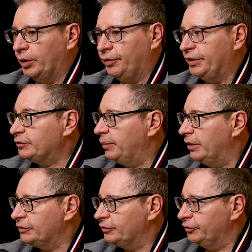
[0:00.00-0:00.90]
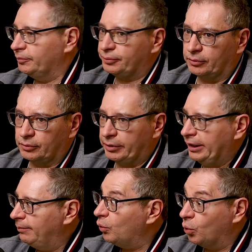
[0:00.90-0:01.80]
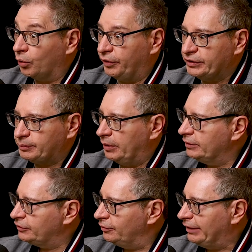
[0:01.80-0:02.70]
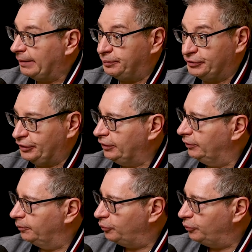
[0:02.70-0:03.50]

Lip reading: whether they sponsored the program or exactly, they sponsored that particular